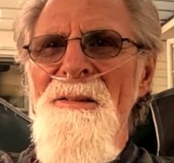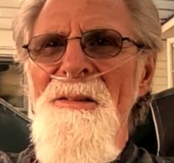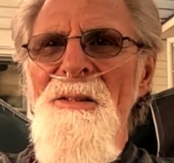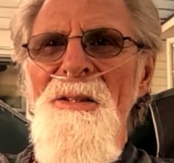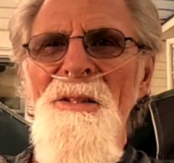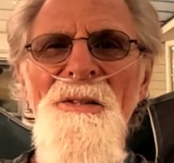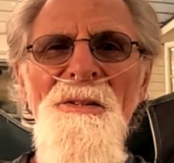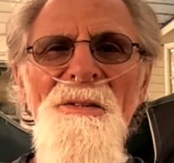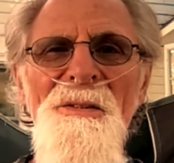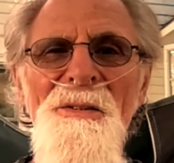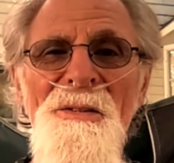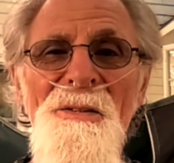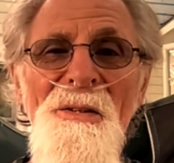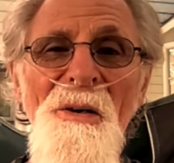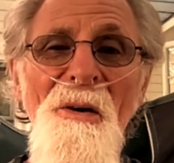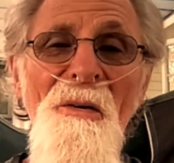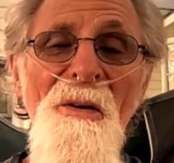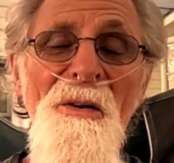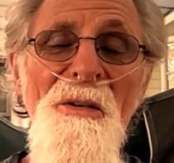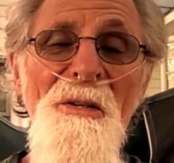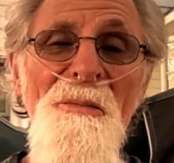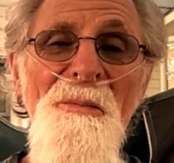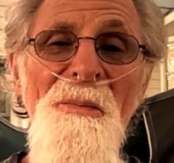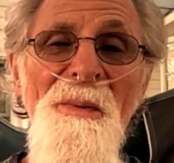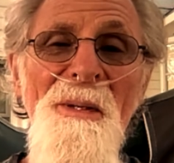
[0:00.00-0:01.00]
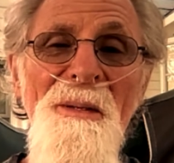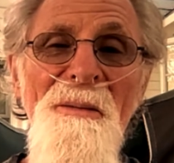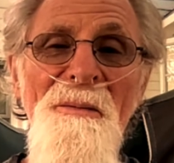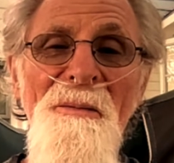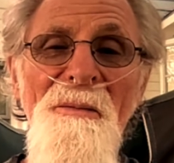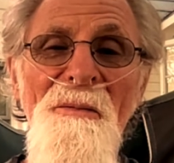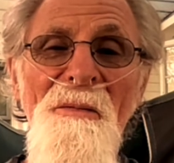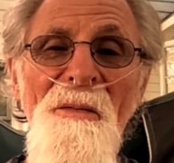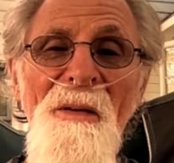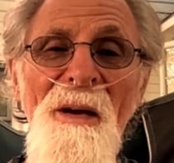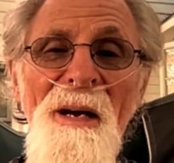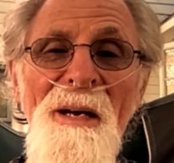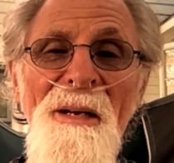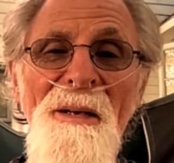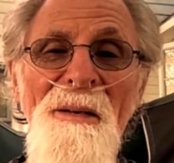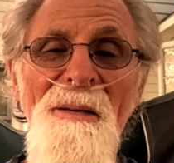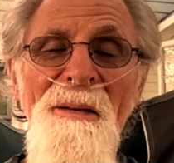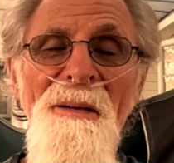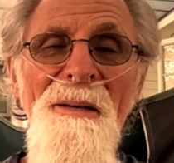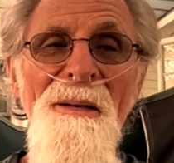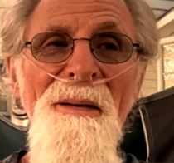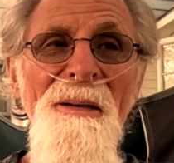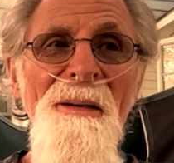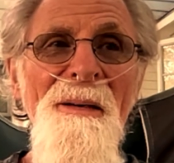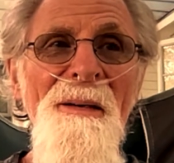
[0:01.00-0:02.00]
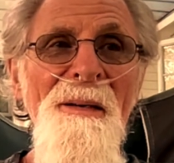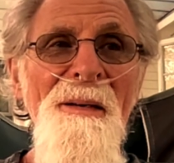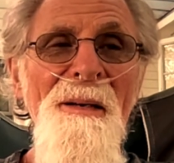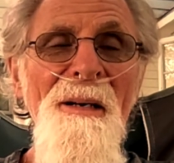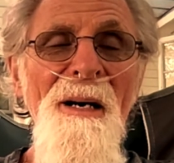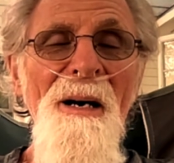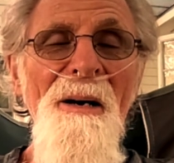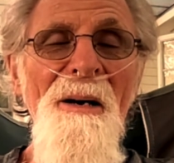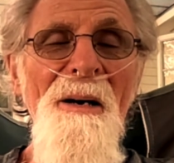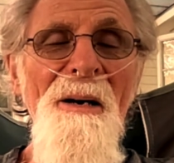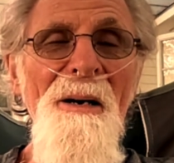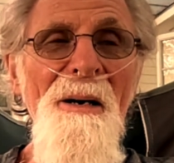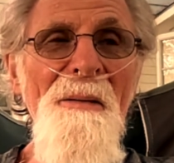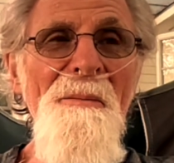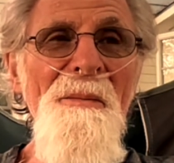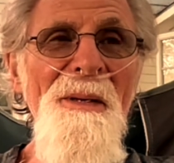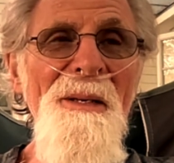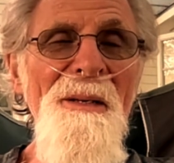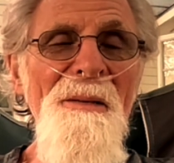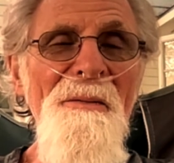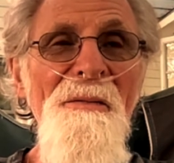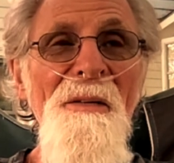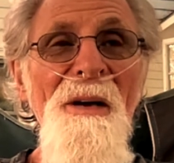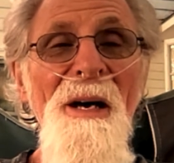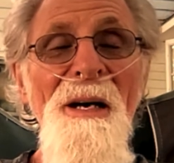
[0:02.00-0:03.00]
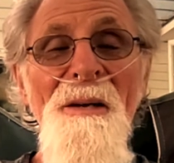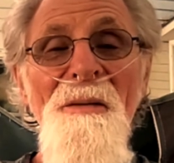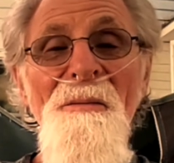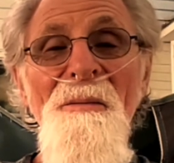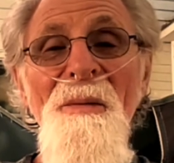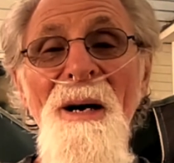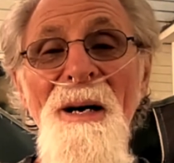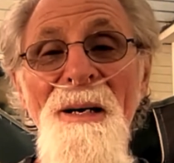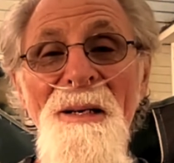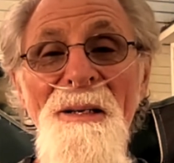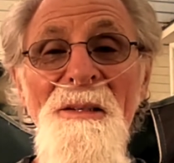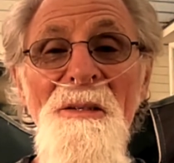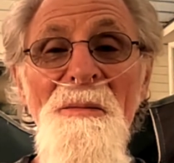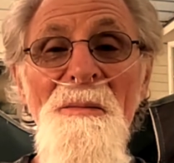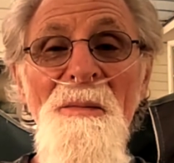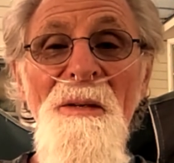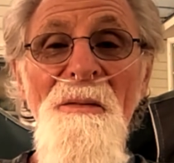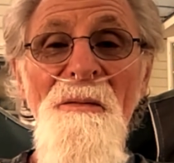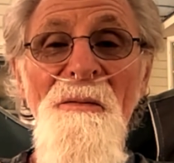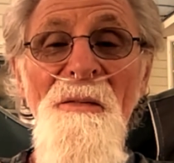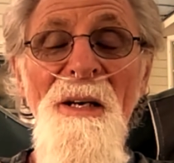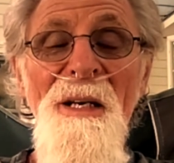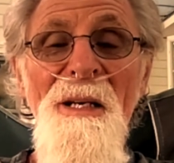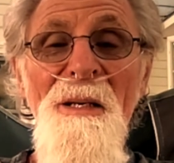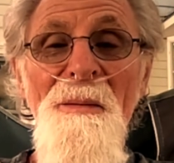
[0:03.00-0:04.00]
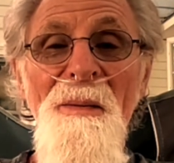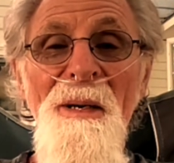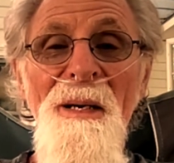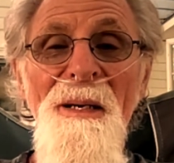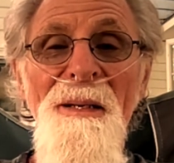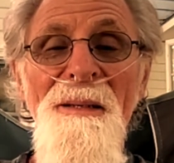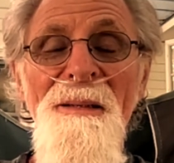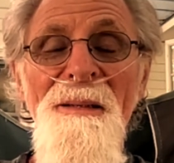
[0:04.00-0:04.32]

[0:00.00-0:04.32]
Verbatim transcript: Jesus always been a fan. Uh, I mean, a fan of mine. He's been a fan of mine.